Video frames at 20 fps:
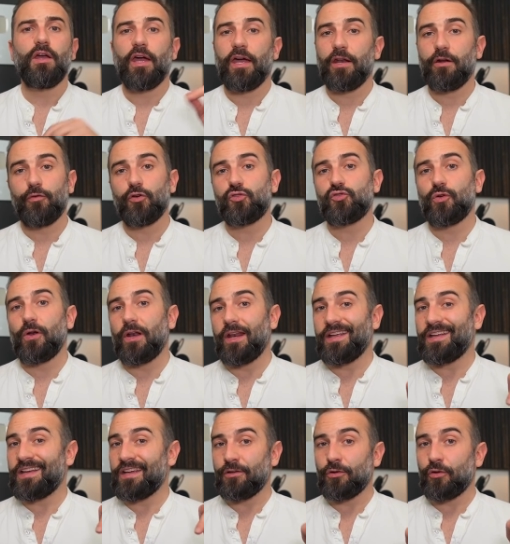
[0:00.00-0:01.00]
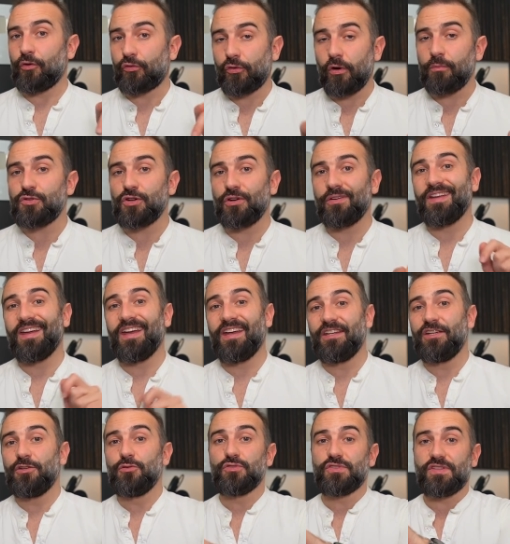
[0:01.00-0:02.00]
head over to the link in the description
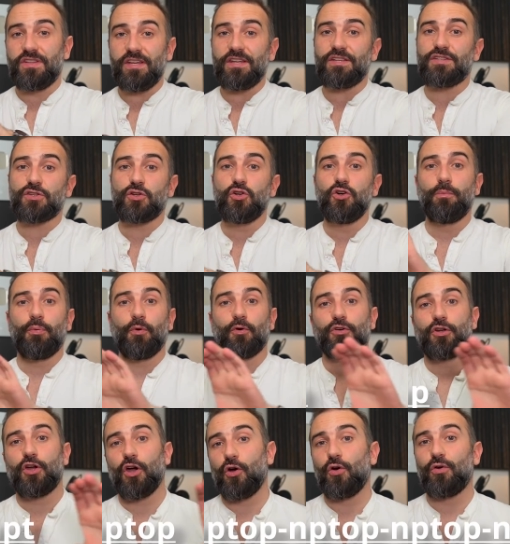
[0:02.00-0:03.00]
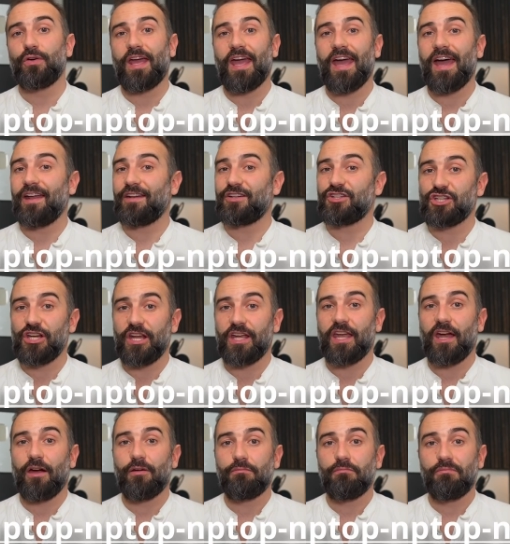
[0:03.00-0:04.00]
and use this coupon code at
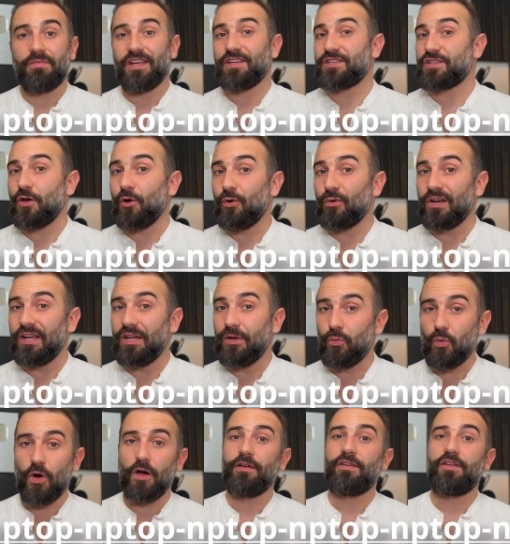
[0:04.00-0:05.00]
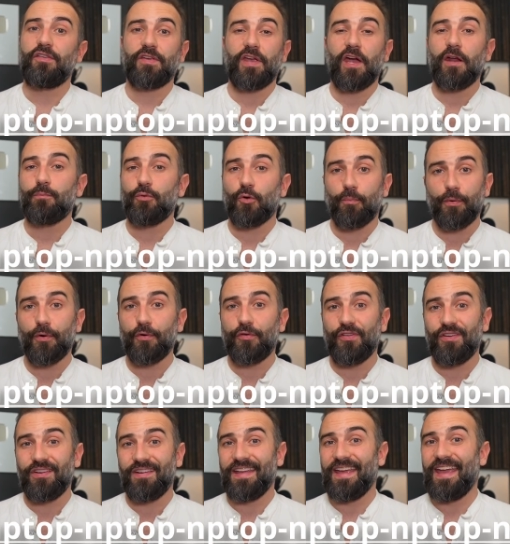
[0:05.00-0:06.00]
checkout. There's only one discount per
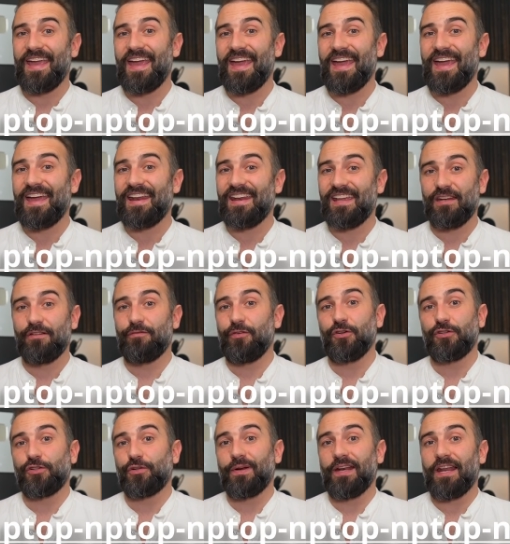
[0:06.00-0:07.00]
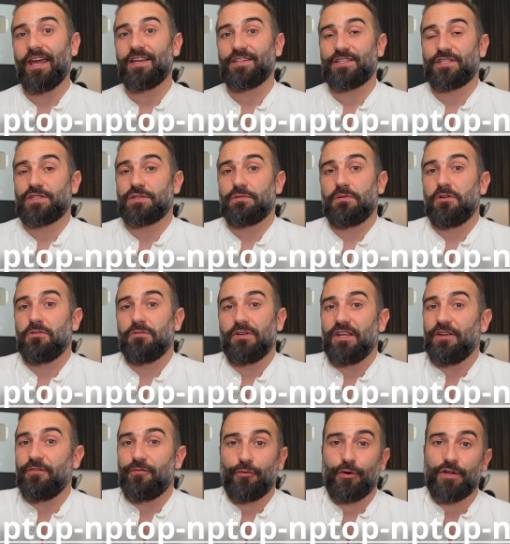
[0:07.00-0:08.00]
person and inventory lasts
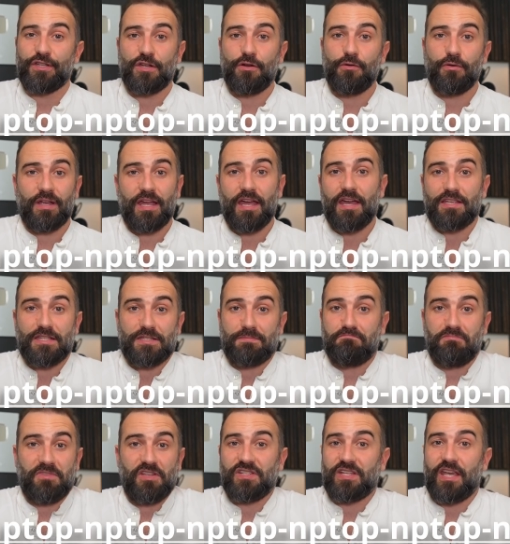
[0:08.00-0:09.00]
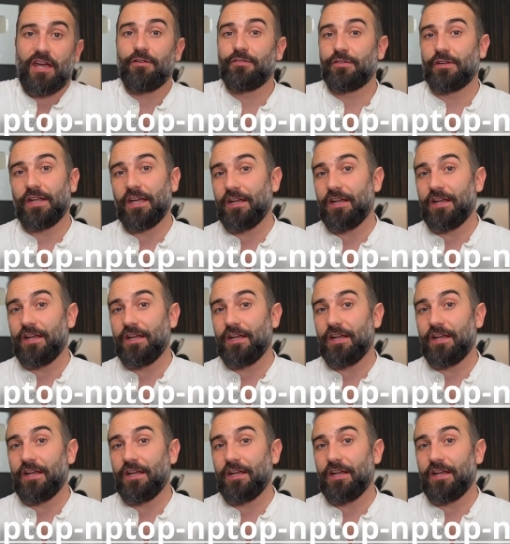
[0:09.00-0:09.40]
only for as long as discounted